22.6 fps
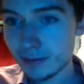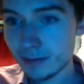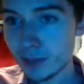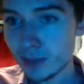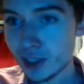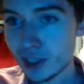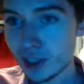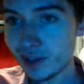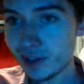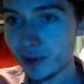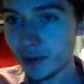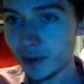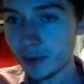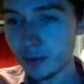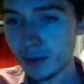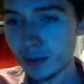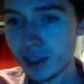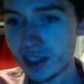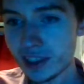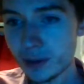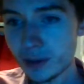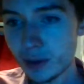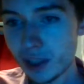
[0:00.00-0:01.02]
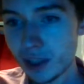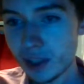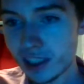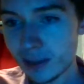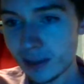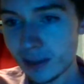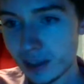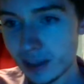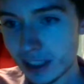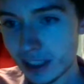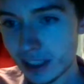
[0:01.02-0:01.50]
Mr.
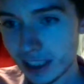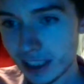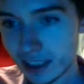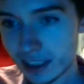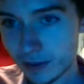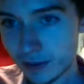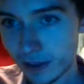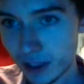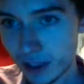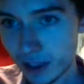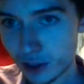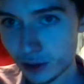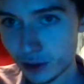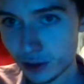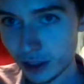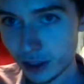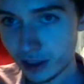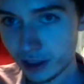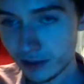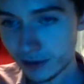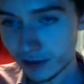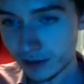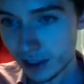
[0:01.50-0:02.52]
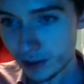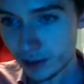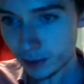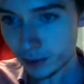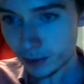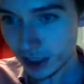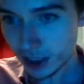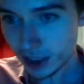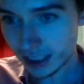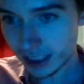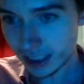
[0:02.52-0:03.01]
Williams has asked the first question for this
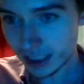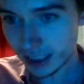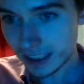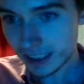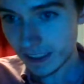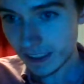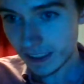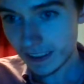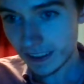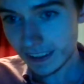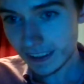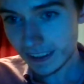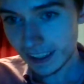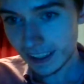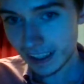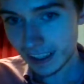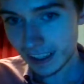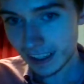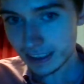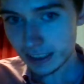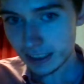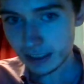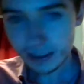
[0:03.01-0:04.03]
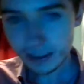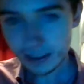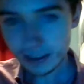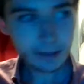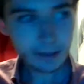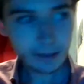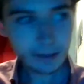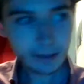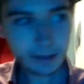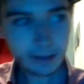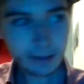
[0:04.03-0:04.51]
week, and it's
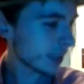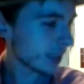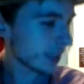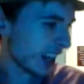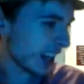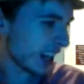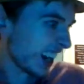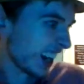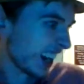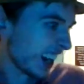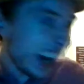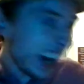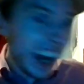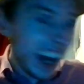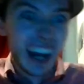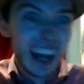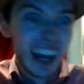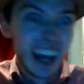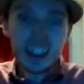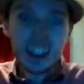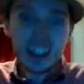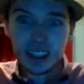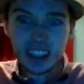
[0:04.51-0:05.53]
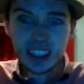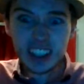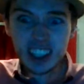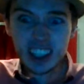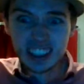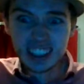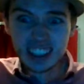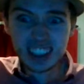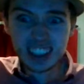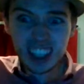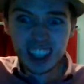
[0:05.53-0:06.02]
I forgot
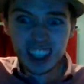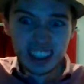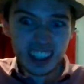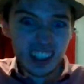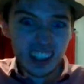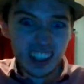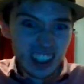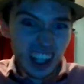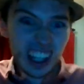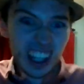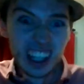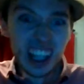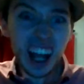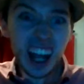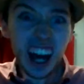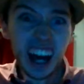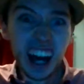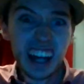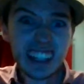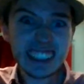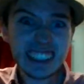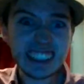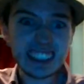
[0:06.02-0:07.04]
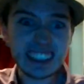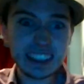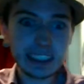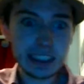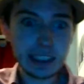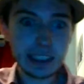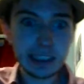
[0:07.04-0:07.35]
to turn on the light.